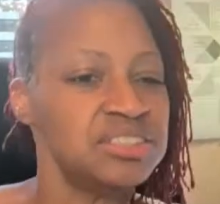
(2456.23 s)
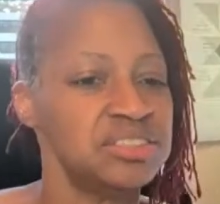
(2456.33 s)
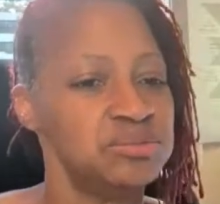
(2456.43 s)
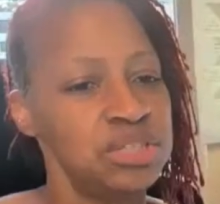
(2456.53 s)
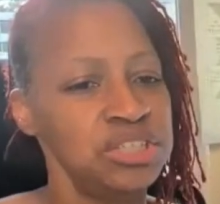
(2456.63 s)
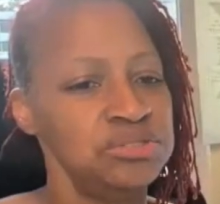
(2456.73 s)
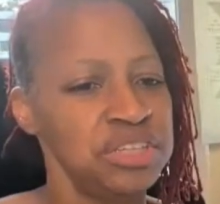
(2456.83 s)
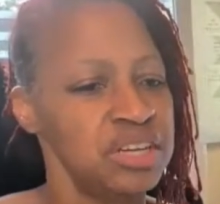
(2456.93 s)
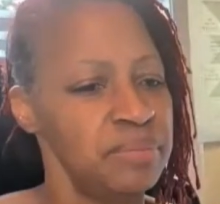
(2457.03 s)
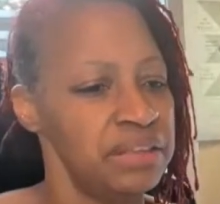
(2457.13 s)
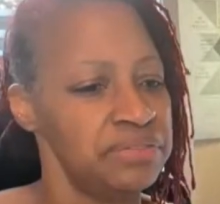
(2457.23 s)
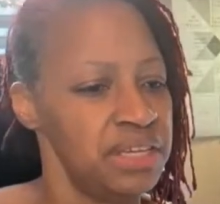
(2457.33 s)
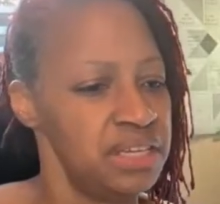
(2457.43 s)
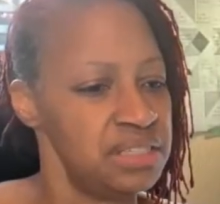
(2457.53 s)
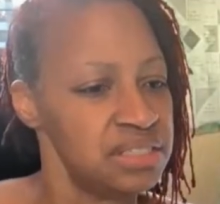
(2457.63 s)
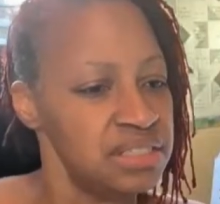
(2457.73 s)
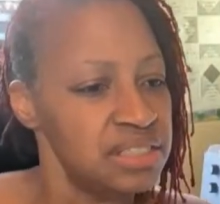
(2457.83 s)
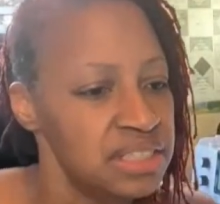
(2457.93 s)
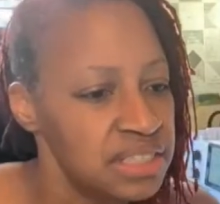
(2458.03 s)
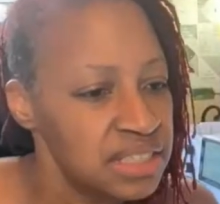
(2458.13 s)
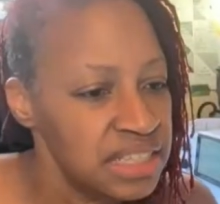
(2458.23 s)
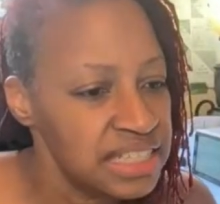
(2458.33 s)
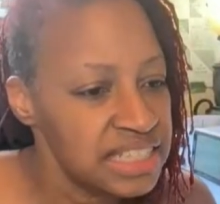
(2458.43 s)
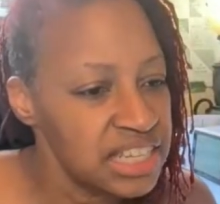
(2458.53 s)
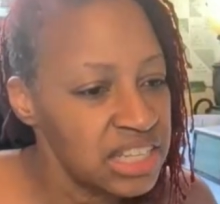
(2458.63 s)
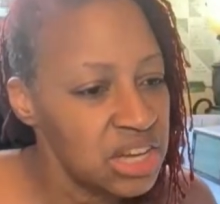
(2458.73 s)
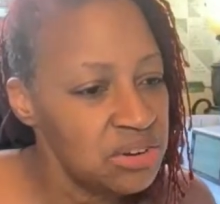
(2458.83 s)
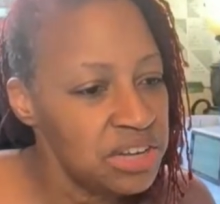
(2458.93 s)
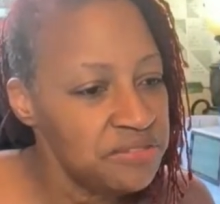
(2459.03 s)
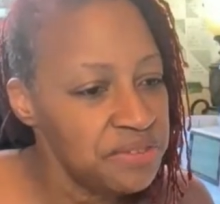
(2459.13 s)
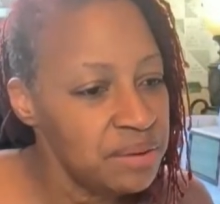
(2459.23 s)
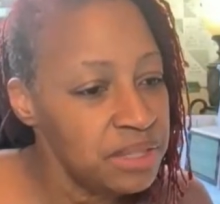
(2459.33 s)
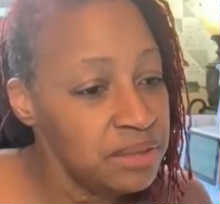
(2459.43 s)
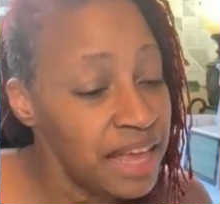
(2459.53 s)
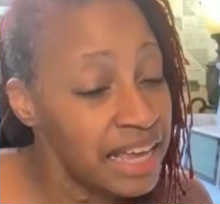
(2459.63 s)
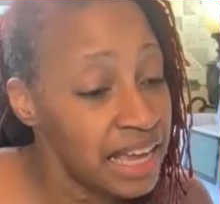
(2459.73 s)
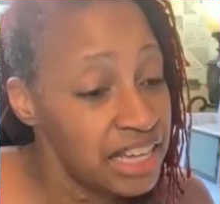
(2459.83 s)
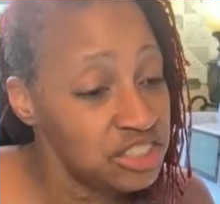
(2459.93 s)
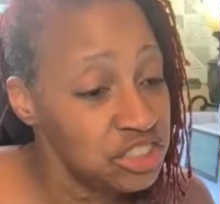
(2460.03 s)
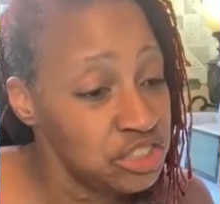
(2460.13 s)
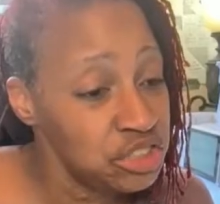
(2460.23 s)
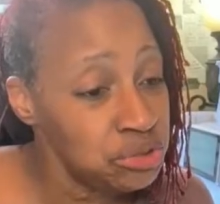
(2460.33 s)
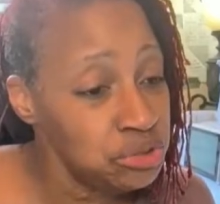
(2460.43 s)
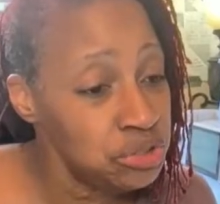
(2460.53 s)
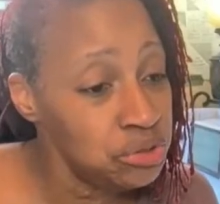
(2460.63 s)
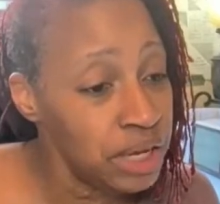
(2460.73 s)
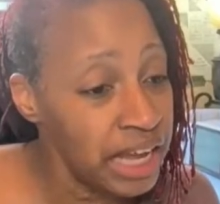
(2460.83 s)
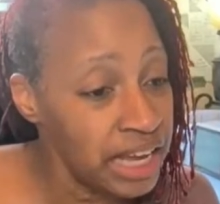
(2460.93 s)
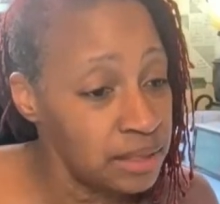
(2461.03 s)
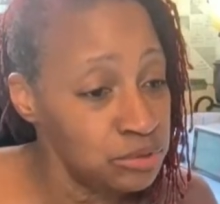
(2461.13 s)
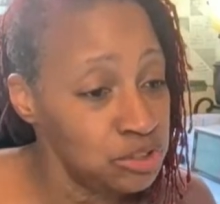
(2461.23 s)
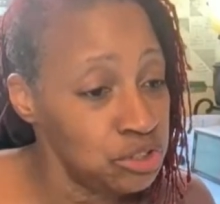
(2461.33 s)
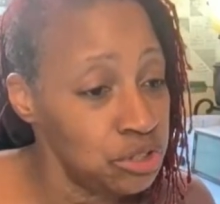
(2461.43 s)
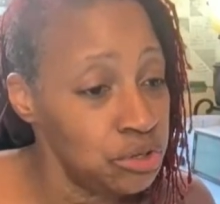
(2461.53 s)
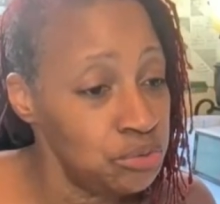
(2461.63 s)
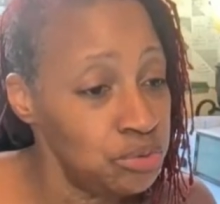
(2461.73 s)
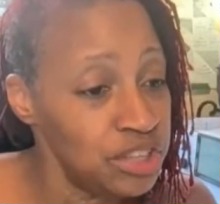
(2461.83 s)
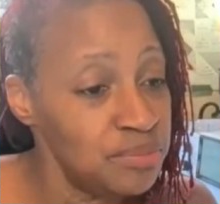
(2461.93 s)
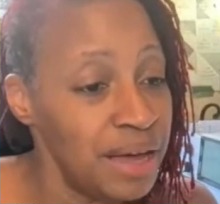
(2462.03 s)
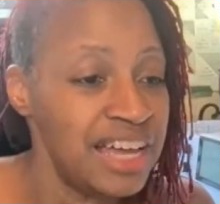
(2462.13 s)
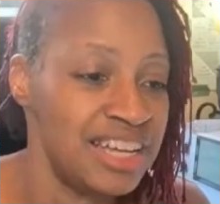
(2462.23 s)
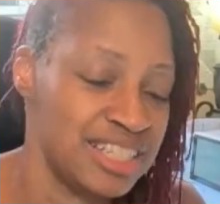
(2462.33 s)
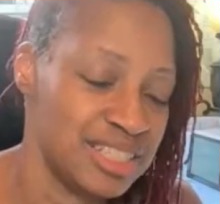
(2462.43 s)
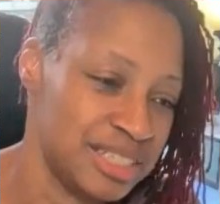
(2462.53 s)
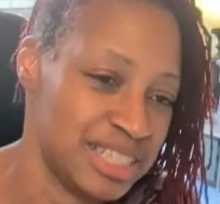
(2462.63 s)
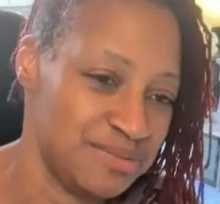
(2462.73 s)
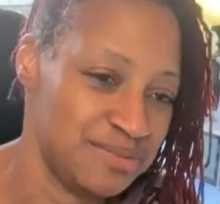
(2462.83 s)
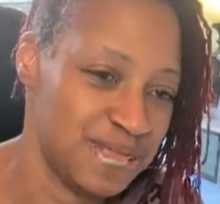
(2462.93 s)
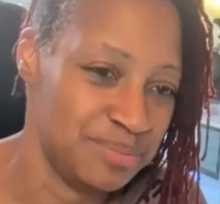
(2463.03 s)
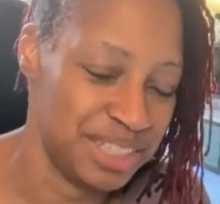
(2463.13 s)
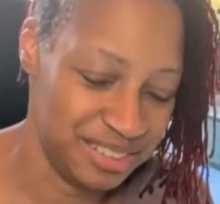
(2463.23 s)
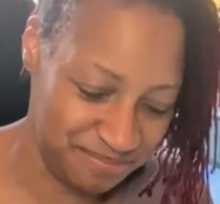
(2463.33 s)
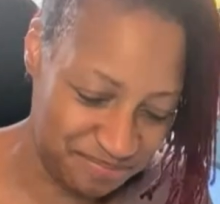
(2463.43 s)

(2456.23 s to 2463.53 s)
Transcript: what do you think about this? Let's see, Chloe, family vacation to New Hampshire with my husband's family.